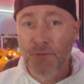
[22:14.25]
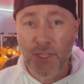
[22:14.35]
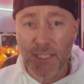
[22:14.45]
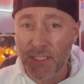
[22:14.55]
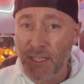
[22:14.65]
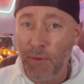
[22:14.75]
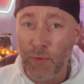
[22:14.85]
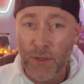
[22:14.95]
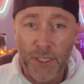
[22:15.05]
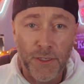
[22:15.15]
This is a
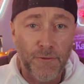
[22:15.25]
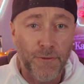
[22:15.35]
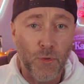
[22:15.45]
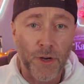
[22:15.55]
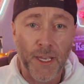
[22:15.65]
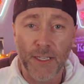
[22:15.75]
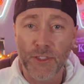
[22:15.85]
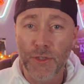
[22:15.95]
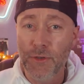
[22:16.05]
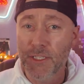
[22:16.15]
really good 4K
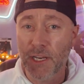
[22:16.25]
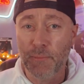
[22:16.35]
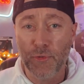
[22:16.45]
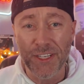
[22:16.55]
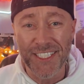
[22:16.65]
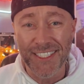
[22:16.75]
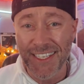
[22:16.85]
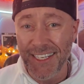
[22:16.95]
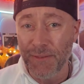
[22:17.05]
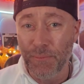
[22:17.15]
too. It is a
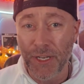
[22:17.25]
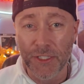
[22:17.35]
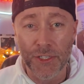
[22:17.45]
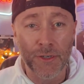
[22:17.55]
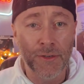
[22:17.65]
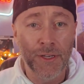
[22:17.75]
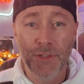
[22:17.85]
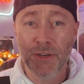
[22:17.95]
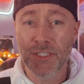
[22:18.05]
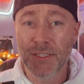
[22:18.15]
pristine picture.
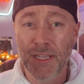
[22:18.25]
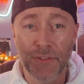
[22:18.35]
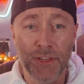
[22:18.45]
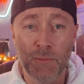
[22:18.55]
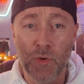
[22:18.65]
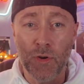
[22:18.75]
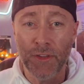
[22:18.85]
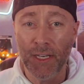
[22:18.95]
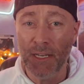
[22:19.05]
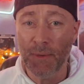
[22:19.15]
There is nothing more
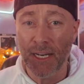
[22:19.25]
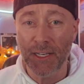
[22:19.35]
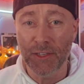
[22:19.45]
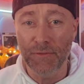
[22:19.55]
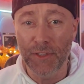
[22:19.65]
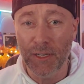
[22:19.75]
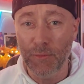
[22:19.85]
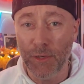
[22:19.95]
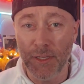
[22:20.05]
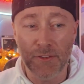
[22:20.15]
that anybody could have
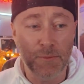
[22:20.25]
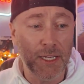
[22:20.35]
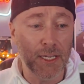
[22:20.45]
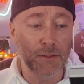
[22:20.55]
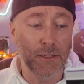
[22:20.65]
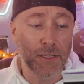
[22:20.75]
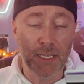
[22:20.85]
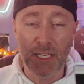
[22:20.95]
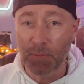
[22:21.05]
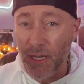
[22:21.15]
done with it to make it look
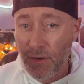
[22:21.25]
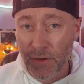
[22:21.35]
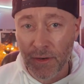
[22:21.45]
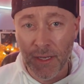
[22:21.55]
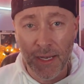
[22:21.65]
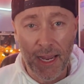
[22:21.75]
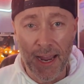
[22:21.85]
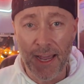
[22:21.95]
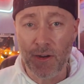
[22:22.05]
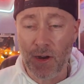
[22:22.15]
any better
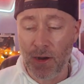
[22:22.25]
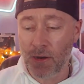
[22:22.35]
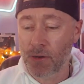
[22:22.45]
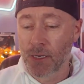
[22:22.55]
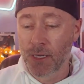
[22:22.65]
at all.